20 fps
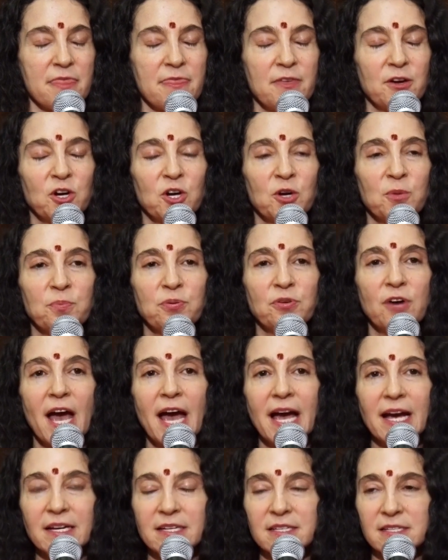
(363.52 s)
There are
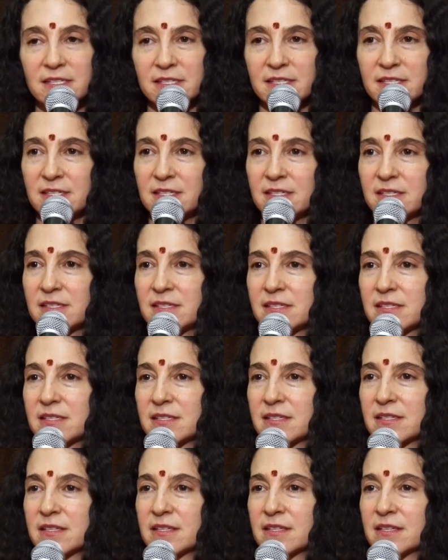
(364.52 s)

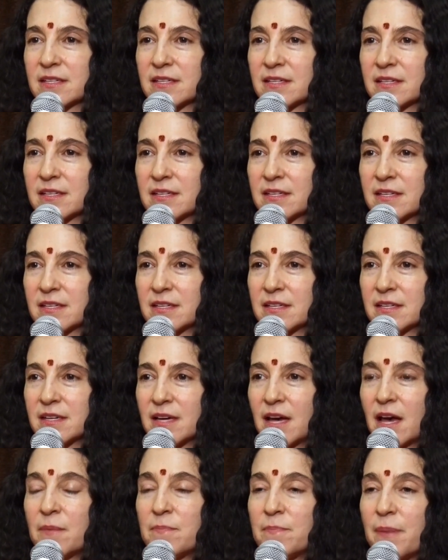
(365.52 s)
practices
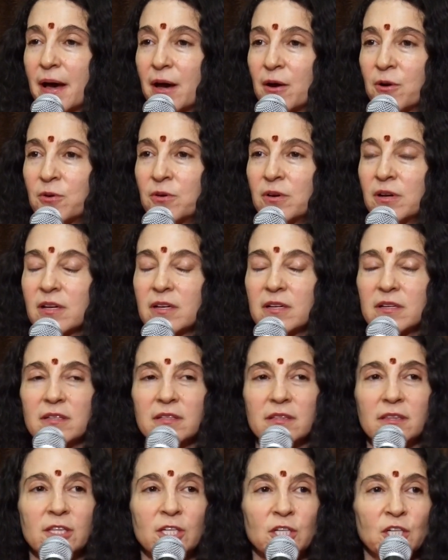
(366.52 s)
about
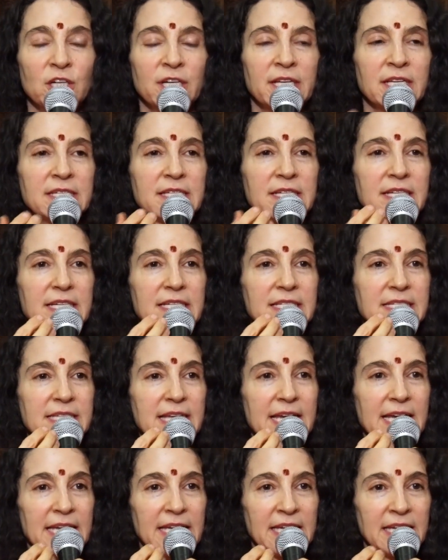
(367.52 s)
learning to
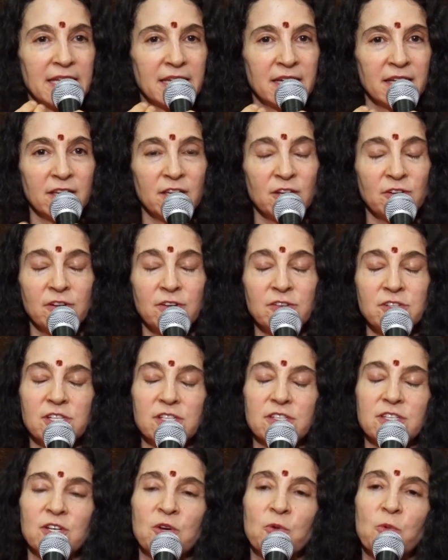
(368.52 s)
contain your
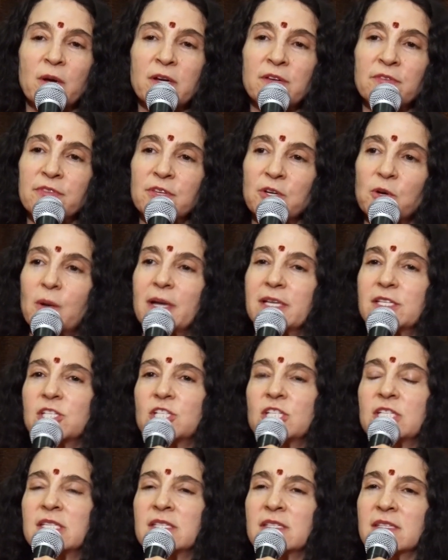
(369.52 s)
ojas. You know, one of the
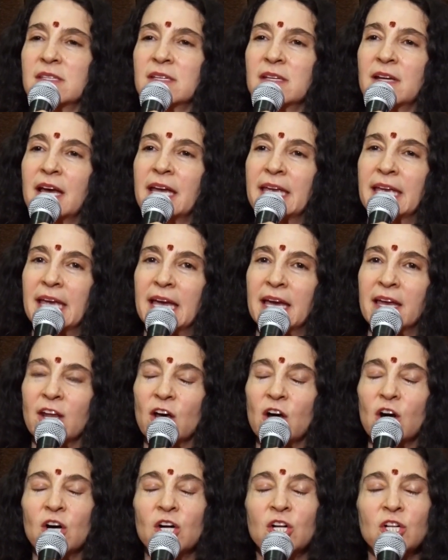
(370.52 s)
questions that I get
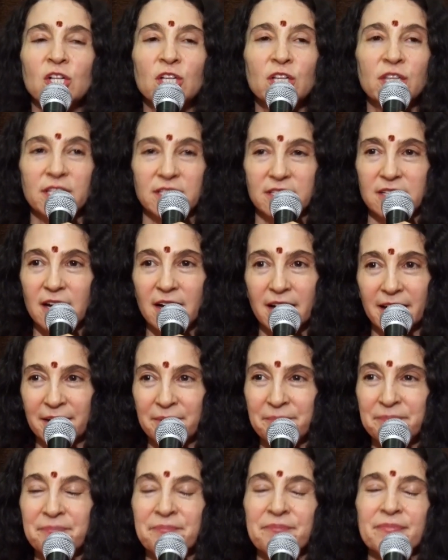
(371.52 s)
all the
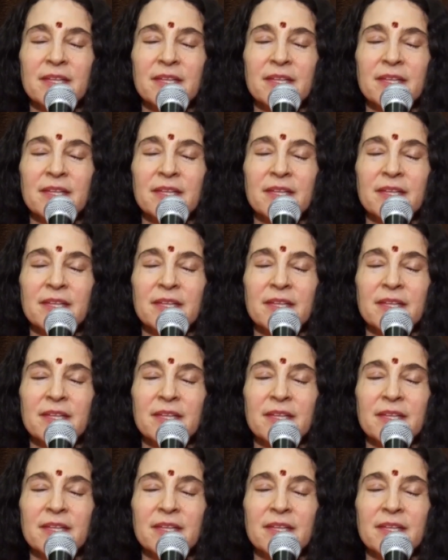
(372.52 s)
time,